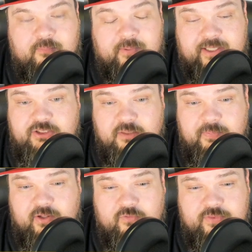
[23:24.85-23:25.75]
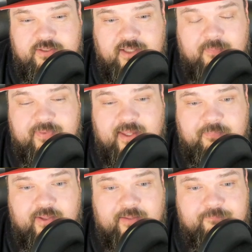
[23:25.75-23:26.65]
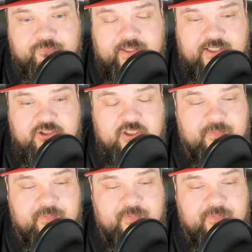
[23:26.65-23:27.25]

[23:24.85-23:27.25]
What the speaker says: But he should have been over the top of that play. He should